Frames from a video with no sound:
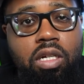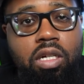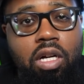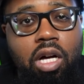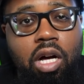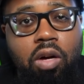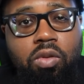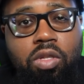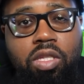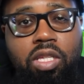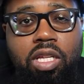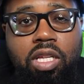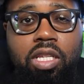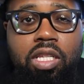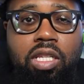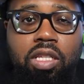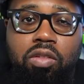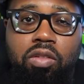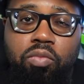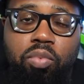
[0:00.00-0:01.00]
i would say
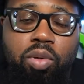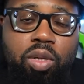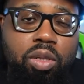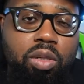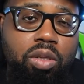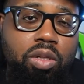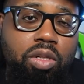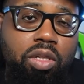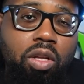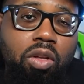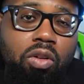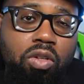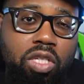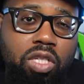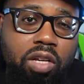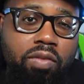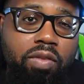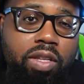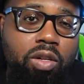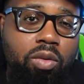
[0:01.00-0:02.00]
for
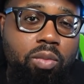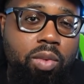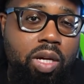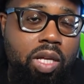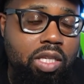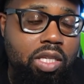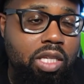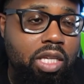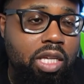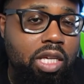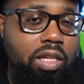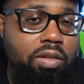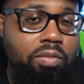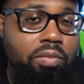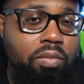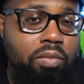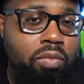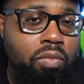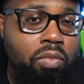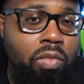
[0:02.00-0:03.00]
longevity on my skin,
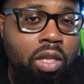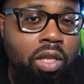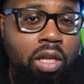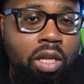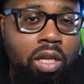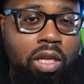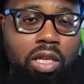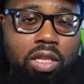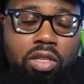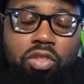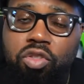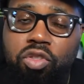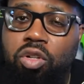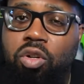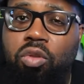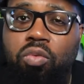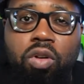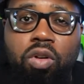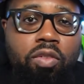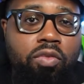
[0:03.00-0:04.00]

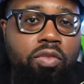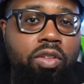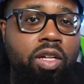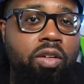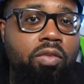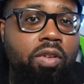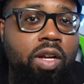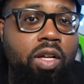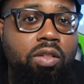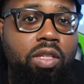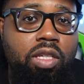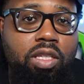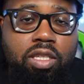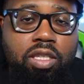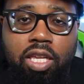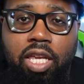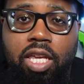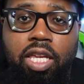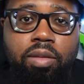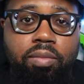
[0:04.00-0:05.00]
still roughly around the
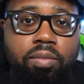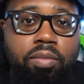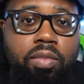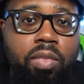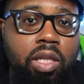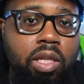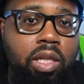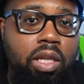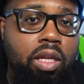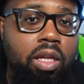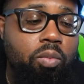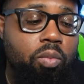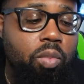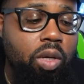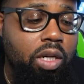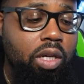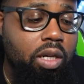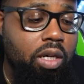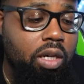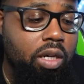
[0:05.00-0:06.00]
same.
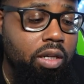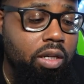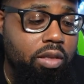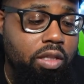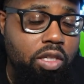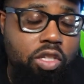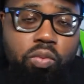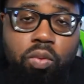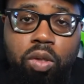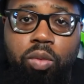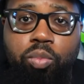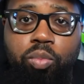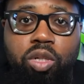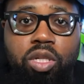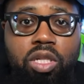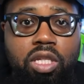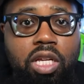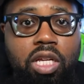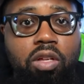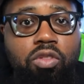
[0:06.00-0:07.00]
But uh, this one
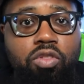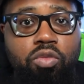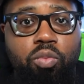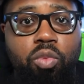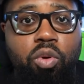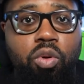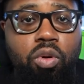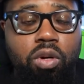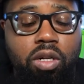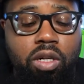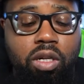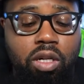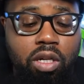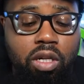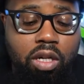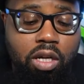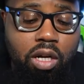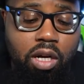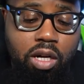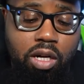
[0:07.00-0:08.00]
puts out more.
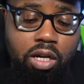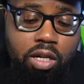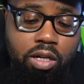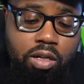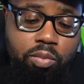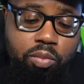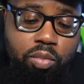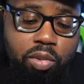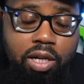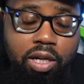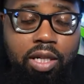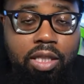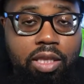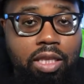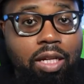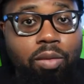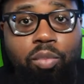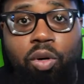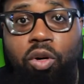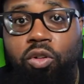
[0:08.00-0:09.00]
Uh, but
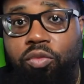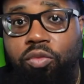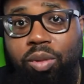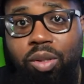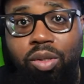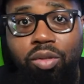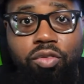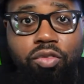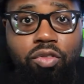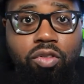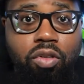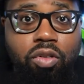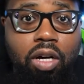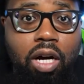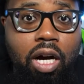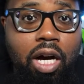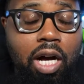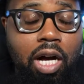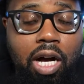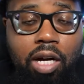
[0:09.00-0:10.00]
they're both beautiful.
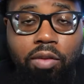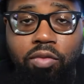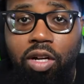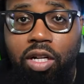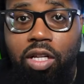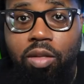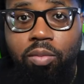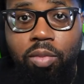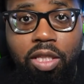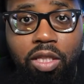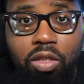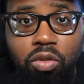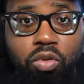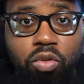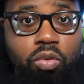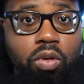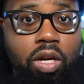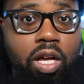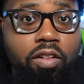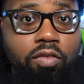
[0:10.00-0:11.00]
I, I recommend you
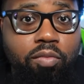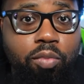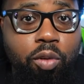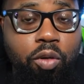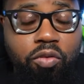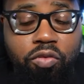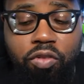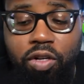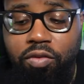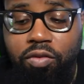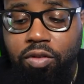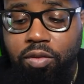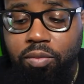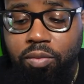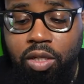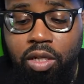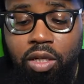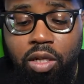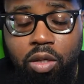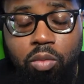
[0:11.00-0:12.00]
do have both of them.
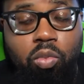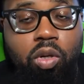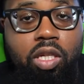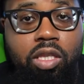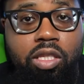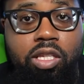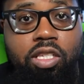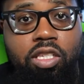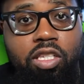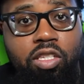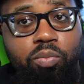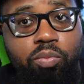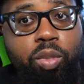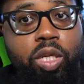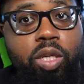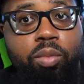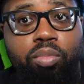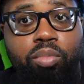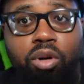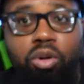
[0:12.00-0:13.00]
But this is
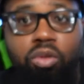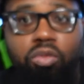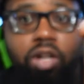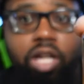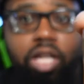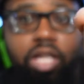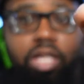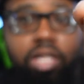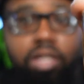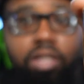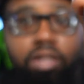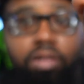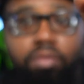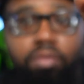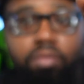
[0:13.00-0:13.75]
Big Bro right here.